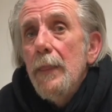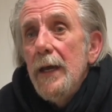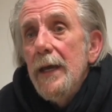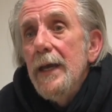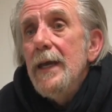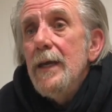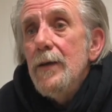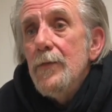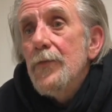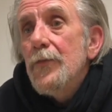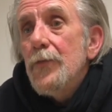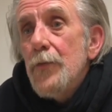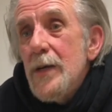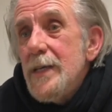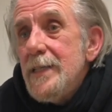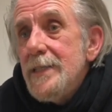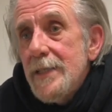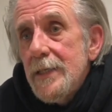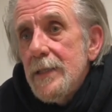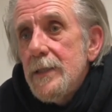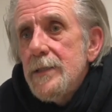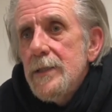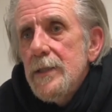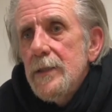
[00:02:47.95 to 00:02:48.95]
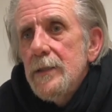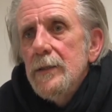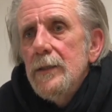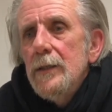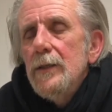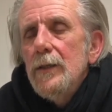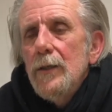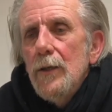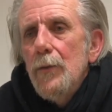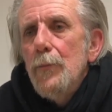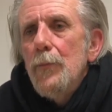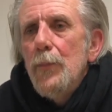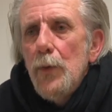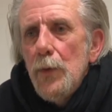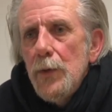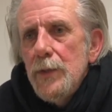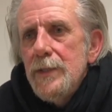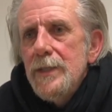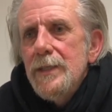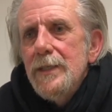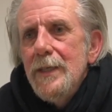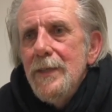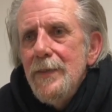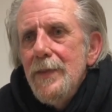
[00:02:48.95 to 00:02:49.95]
it freezes and
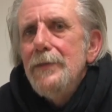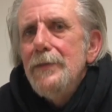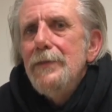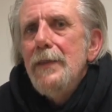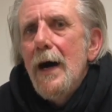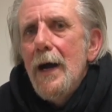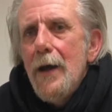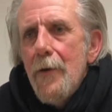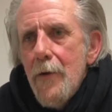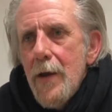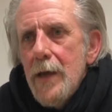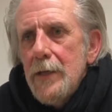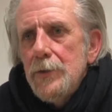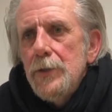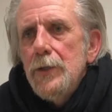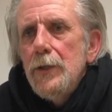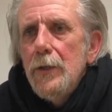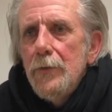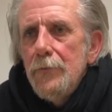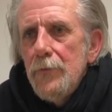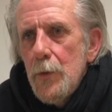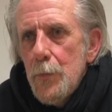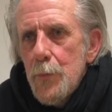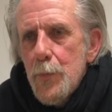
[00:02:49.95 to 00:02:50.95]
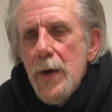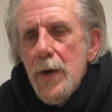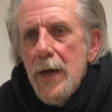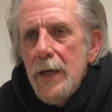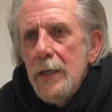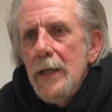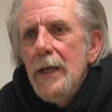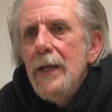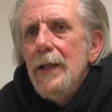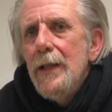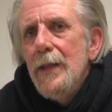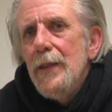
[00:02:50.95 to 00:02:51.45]
points in the direction of the prey.